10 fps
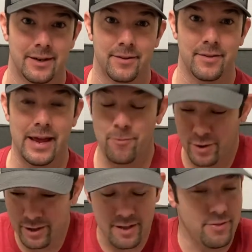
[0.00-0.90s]
and
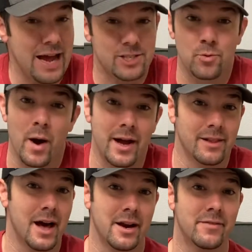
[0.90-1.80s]
really, that's why a
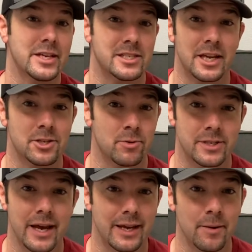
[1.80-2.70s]
lot of these things were
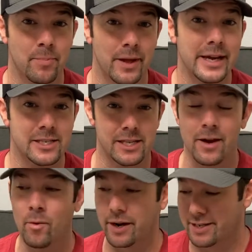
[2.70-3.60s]
taking place. They
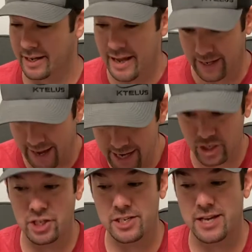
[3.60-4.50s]
wanted to catch
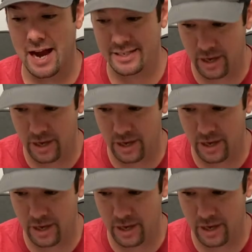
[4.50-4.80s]
these guys. They